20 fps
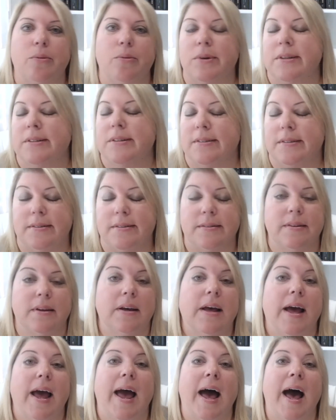was
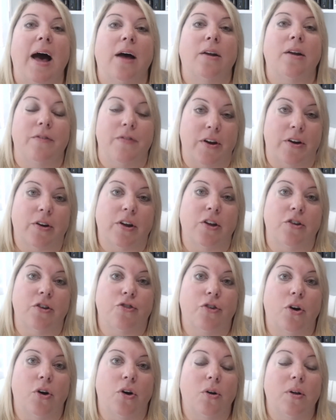out of their
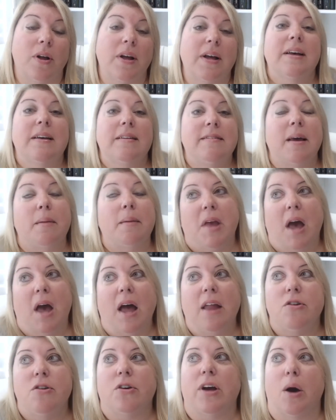control.
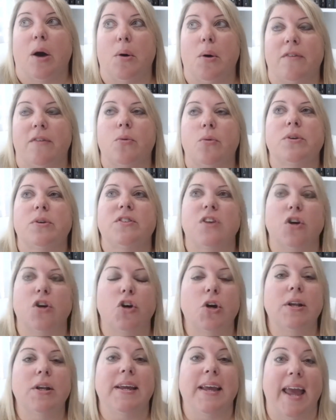Demjanjuk, however, was a
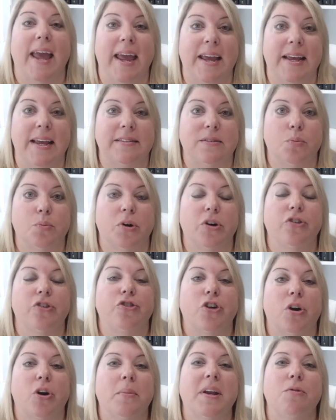good case where
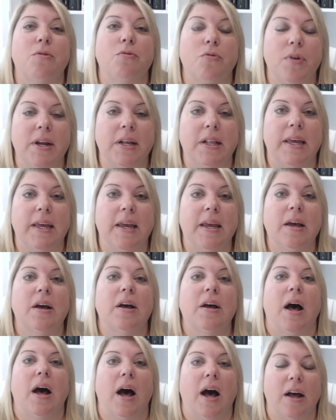Germany really
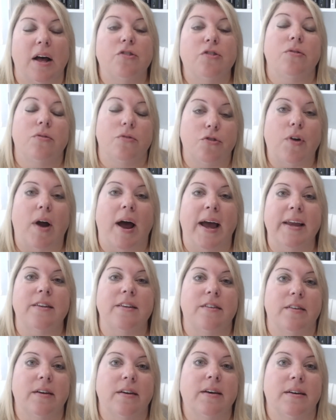
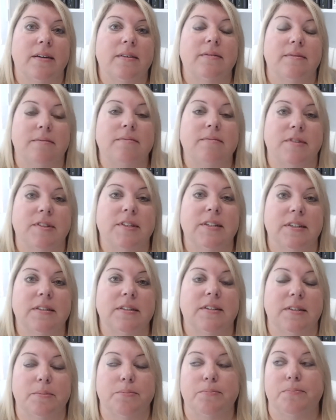tried to
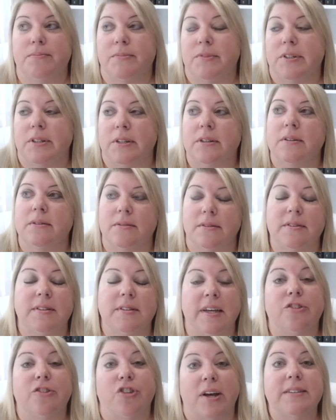
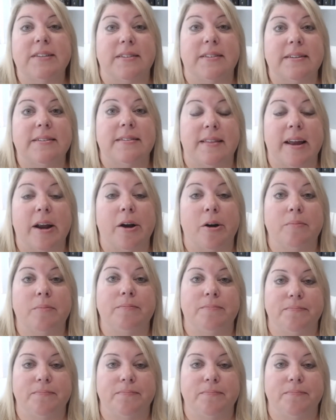seek justice there.